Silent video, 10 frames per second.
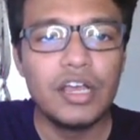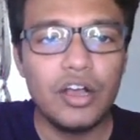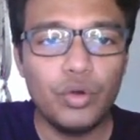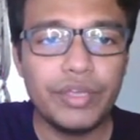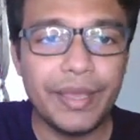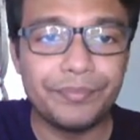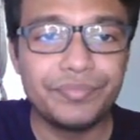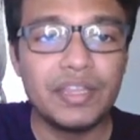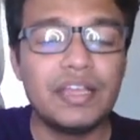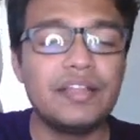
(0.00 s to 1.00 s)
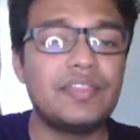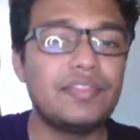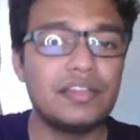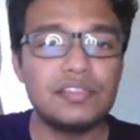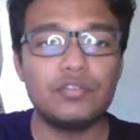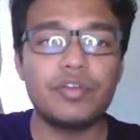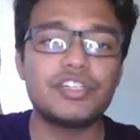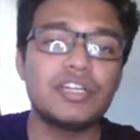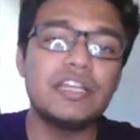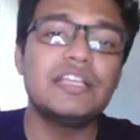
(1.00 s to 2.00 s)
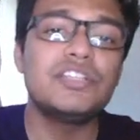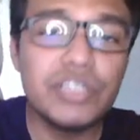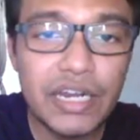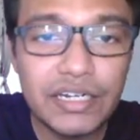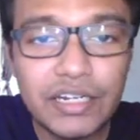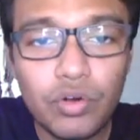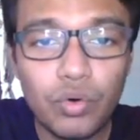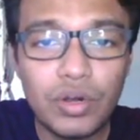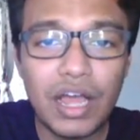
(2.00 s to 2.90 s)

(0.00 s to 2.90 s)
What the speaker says: Okay, then there is a question in genetic code.